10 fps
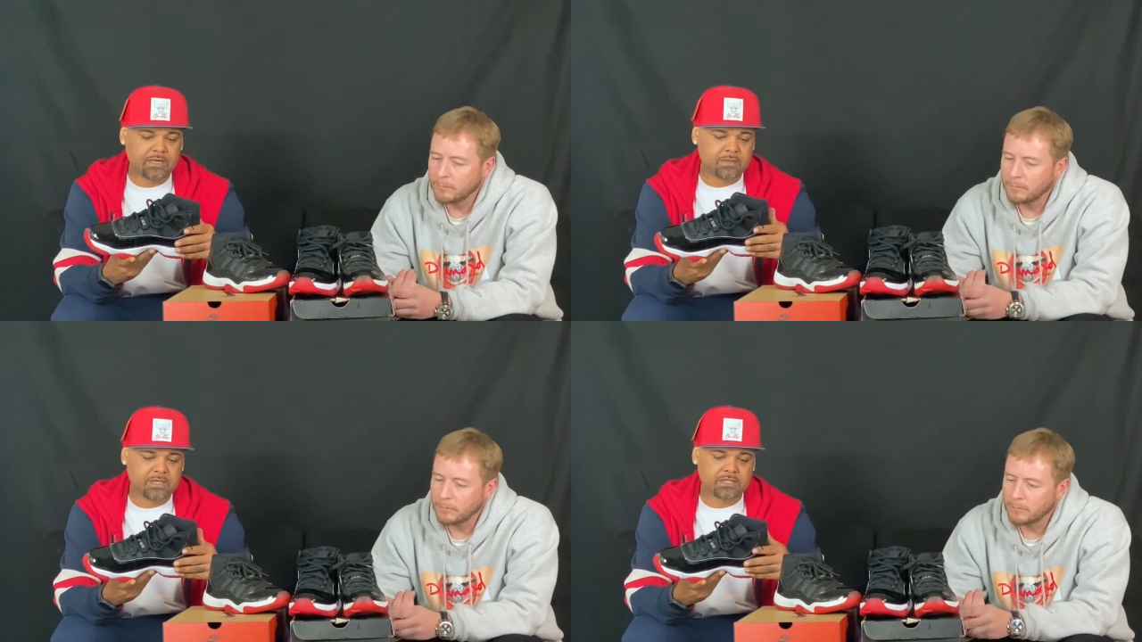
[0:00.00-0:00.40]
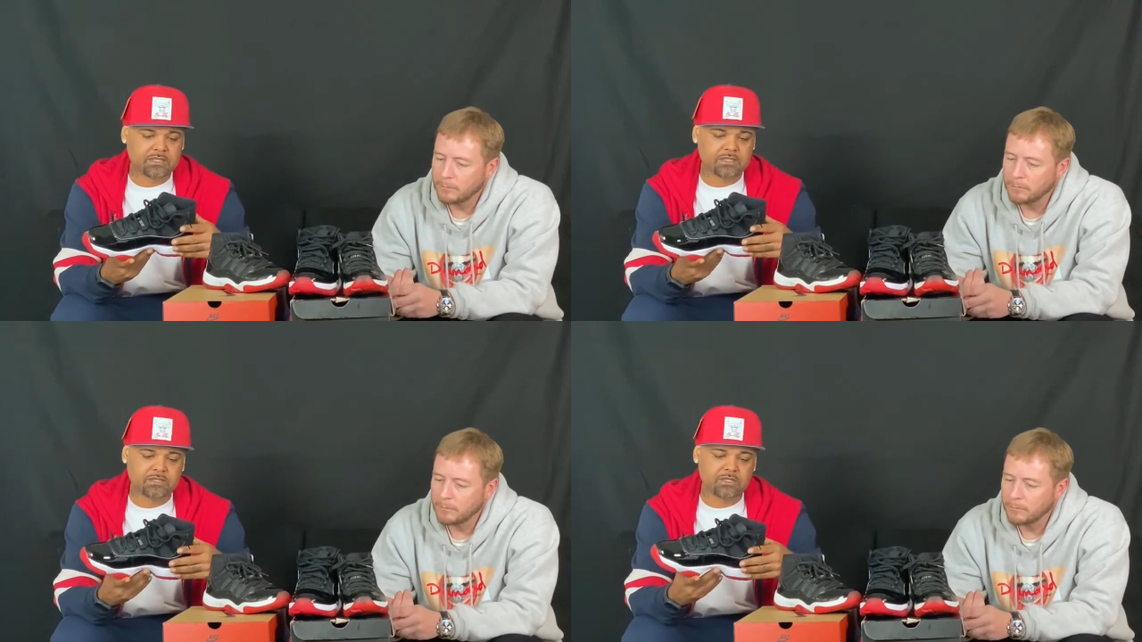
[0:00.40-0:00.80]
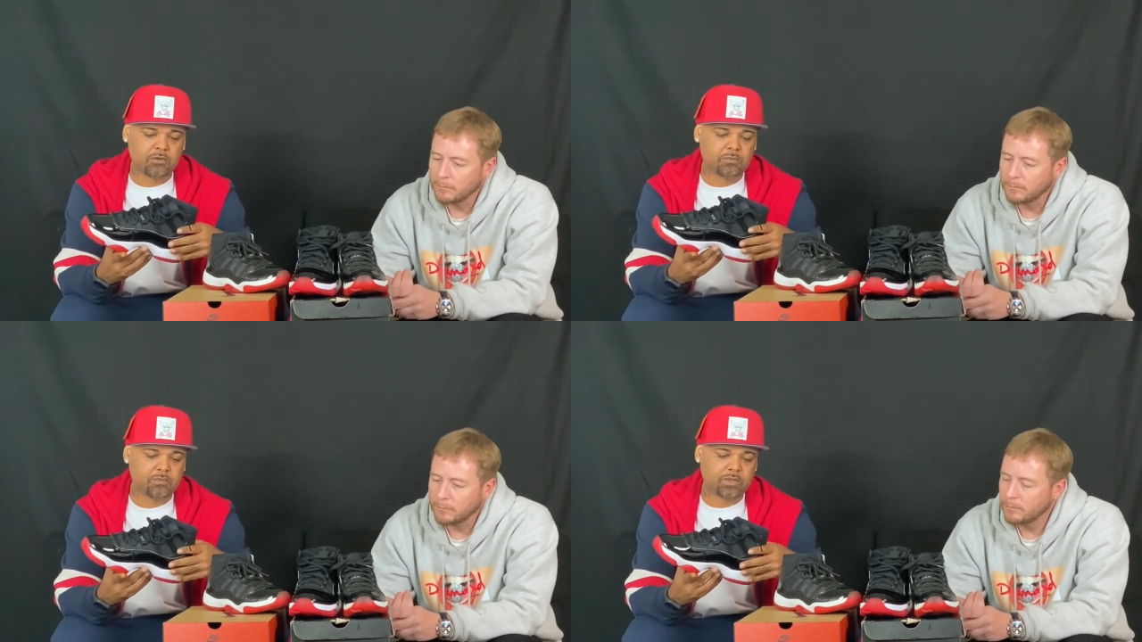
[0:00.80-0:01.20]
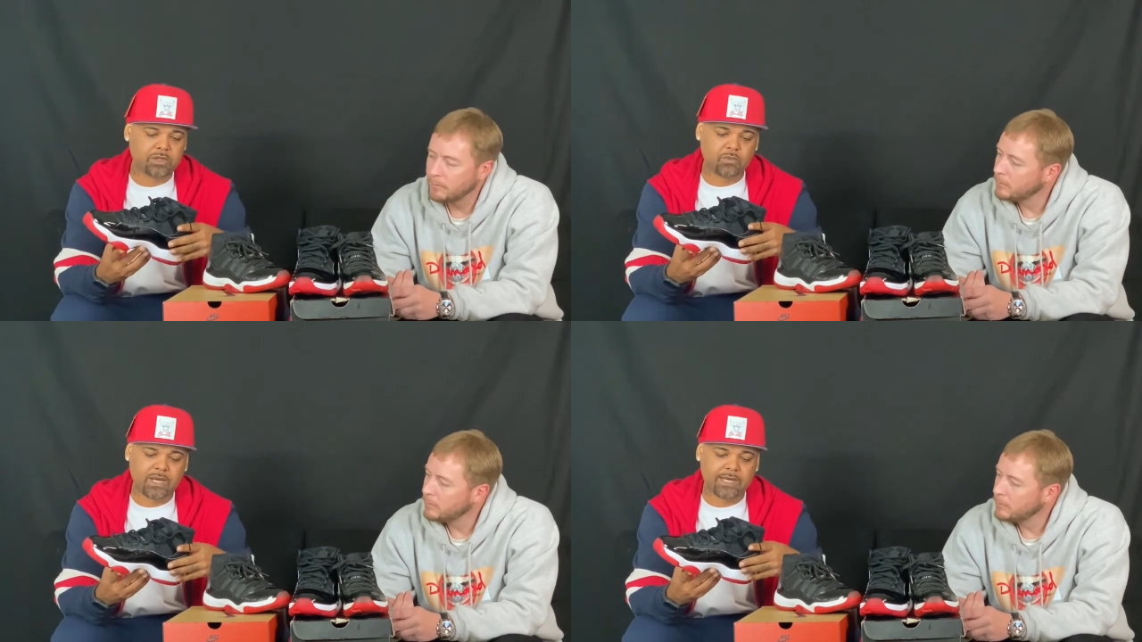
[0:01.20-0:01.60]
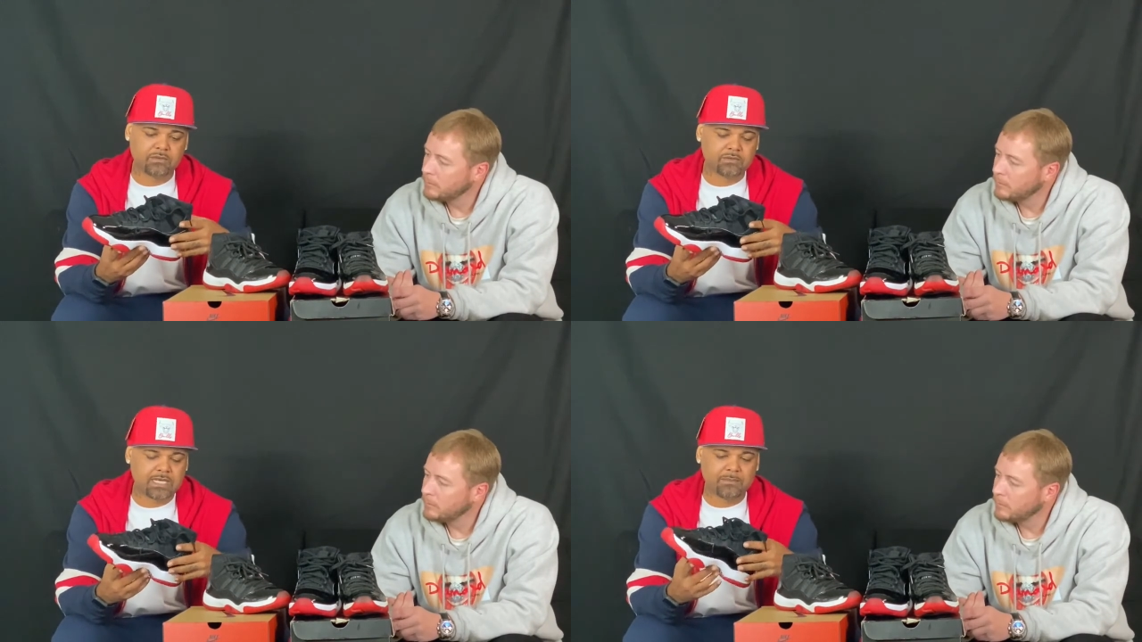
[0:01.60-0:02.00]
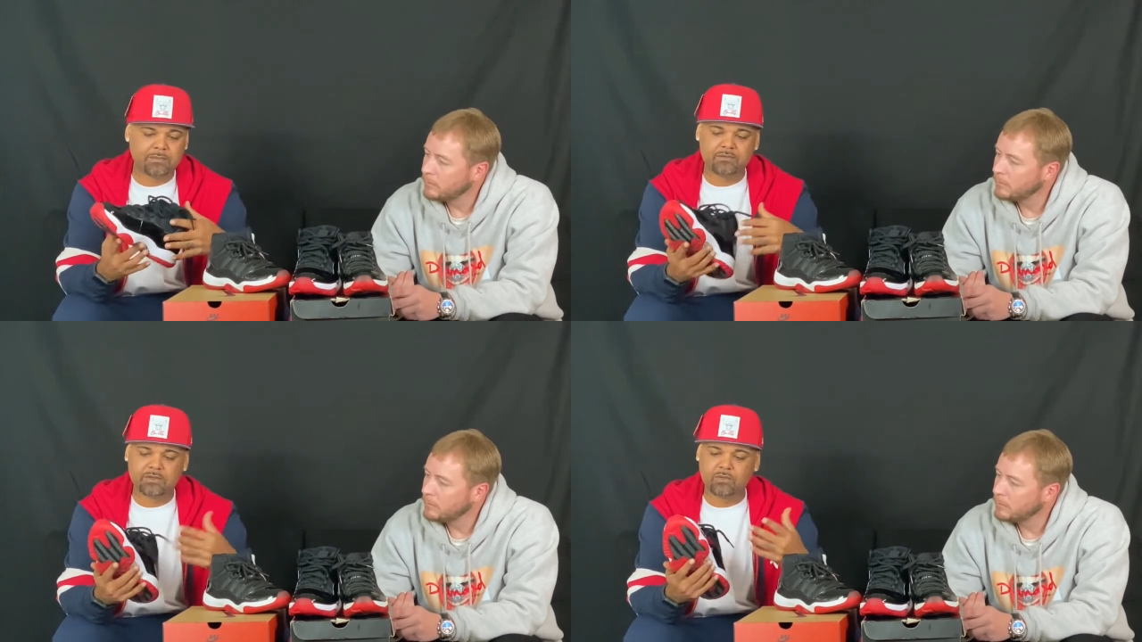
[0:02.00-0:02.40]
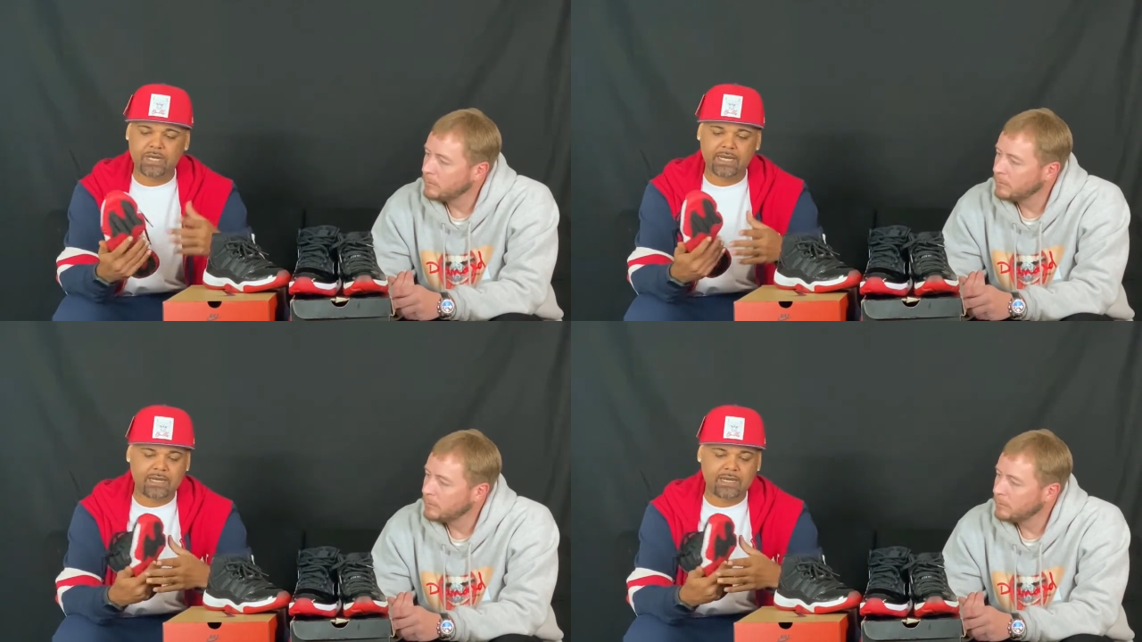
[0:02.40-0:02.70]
Speaker 1: I mean, this is dope with the white on top of it, the white